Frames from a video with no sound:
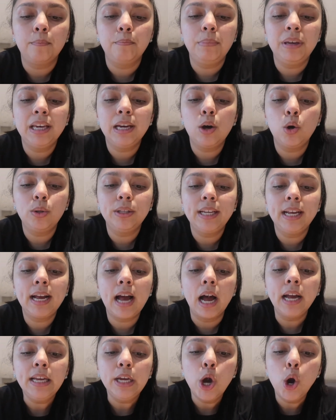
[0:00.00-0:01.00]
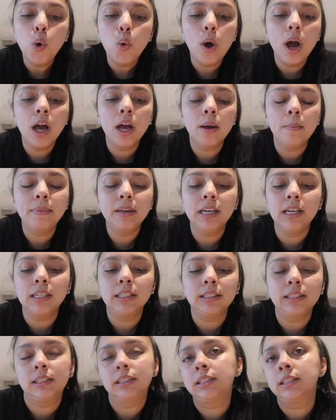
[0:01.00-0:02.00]
pico de gallo,
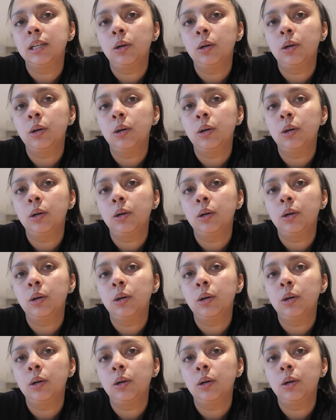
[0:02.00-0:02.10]
because